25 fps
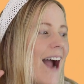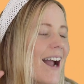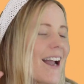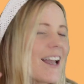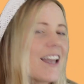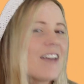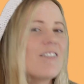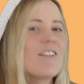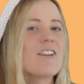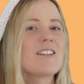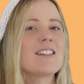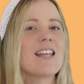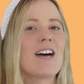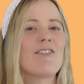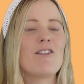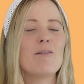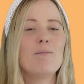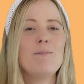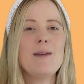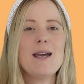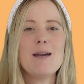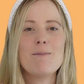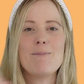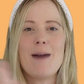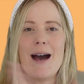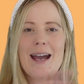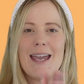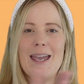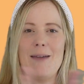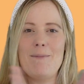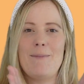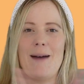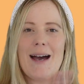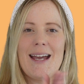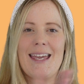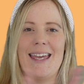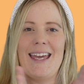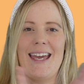Give yourself a big pucky
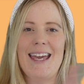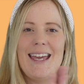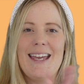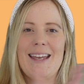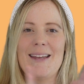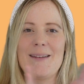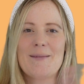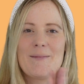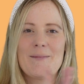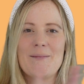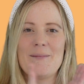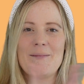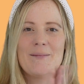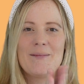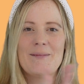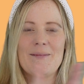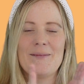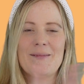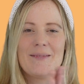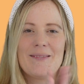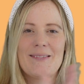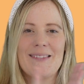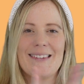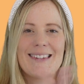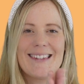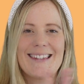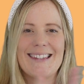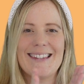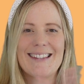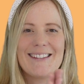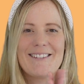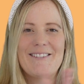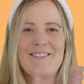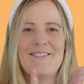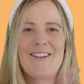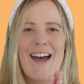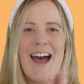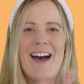pucky.
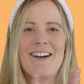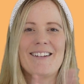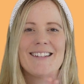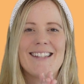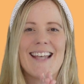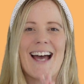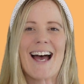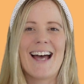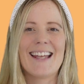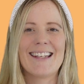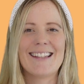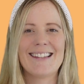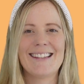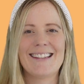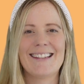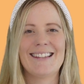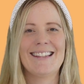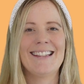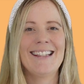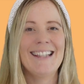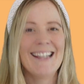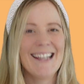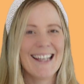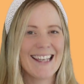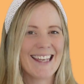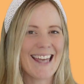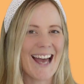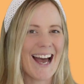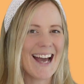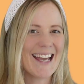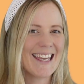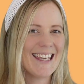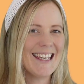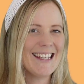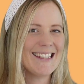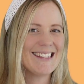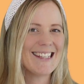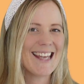Well done.
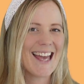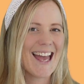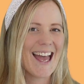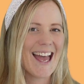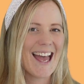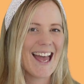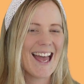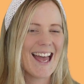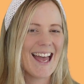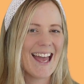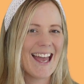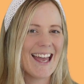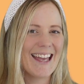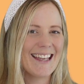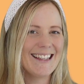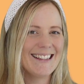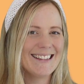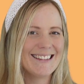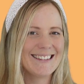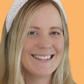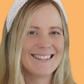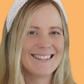Kaki day.